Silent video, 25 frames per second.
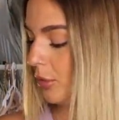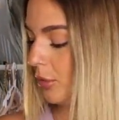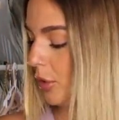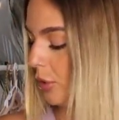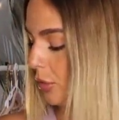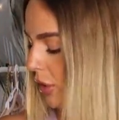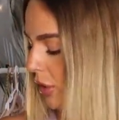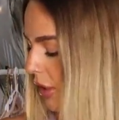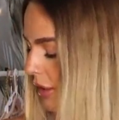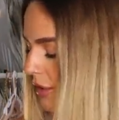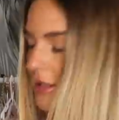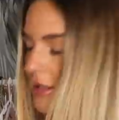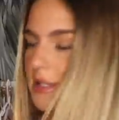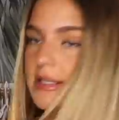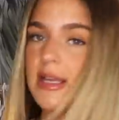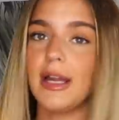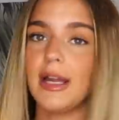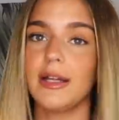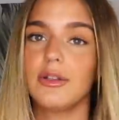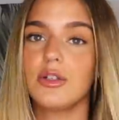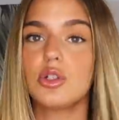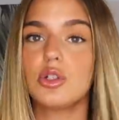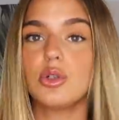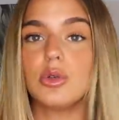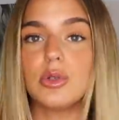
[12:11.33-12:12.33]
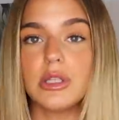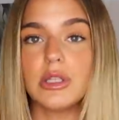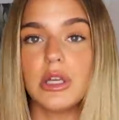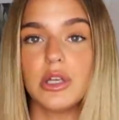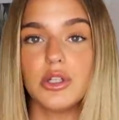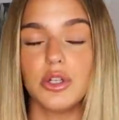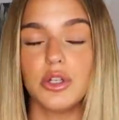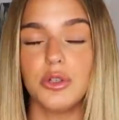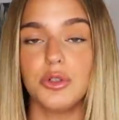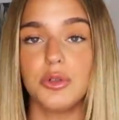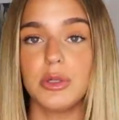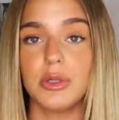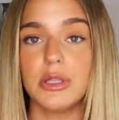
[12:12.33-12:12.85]
well, like the tan shorts that I
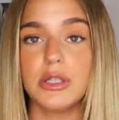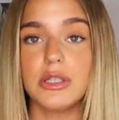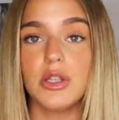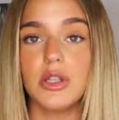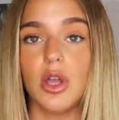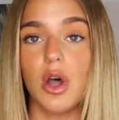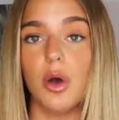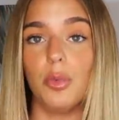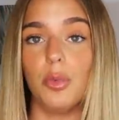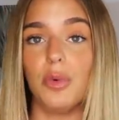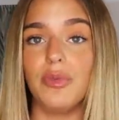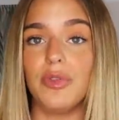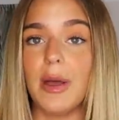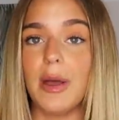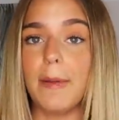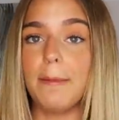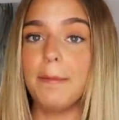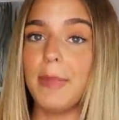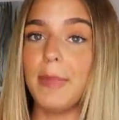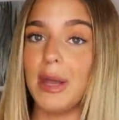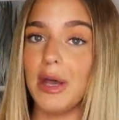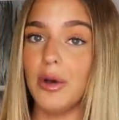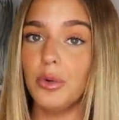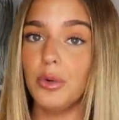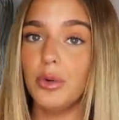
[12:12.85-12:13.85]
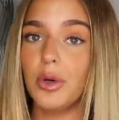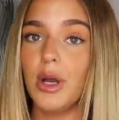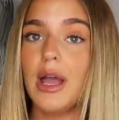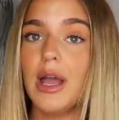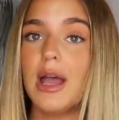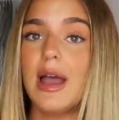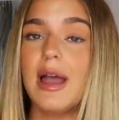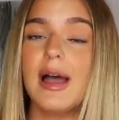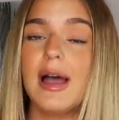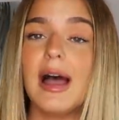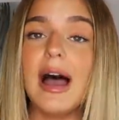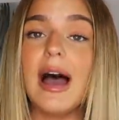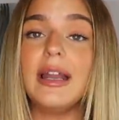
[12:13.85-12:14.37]
showed you at the start with that belt,
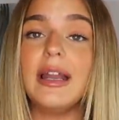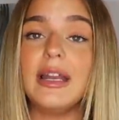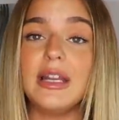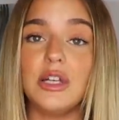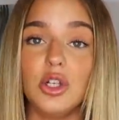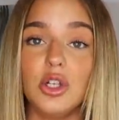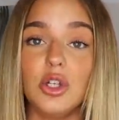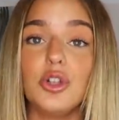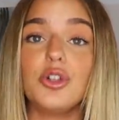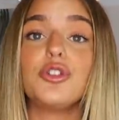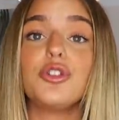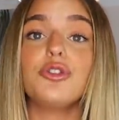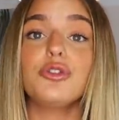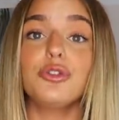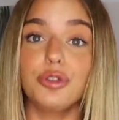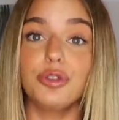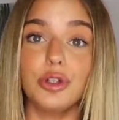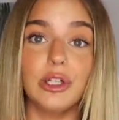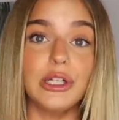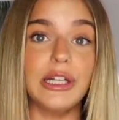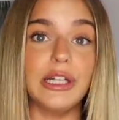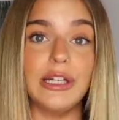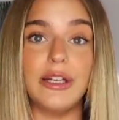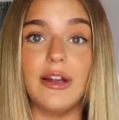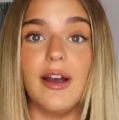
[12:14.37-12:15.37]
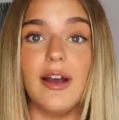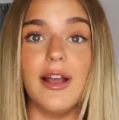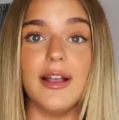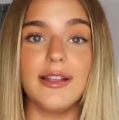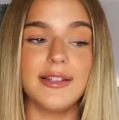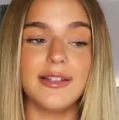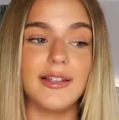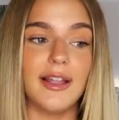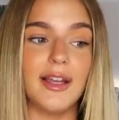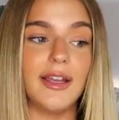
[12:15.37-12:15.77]
and it looked really nice.